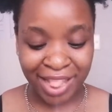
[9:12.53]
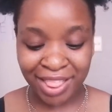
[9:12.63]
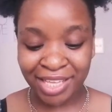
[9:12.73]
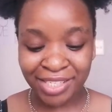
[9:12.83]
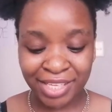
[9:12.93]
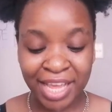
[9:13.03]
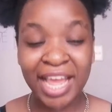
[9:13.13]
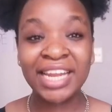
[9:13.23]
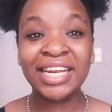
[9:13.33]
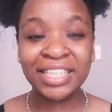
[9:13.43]
and there's
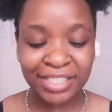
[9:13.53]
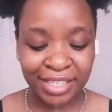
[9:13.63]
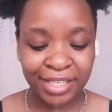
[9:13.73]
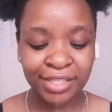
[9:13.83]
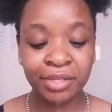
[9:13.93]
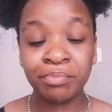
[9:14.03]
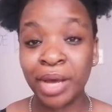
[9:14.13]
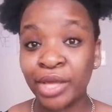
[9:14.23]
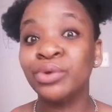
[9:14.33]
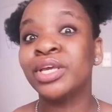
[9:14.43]
analytical
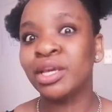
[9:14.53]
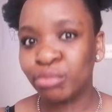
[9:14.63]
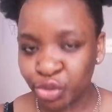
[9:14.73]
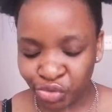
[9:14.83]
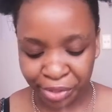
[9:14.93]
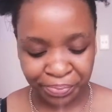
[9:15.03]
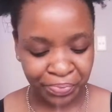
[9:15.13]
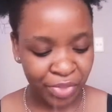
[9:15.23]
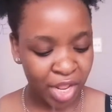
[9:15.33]
biochemistry.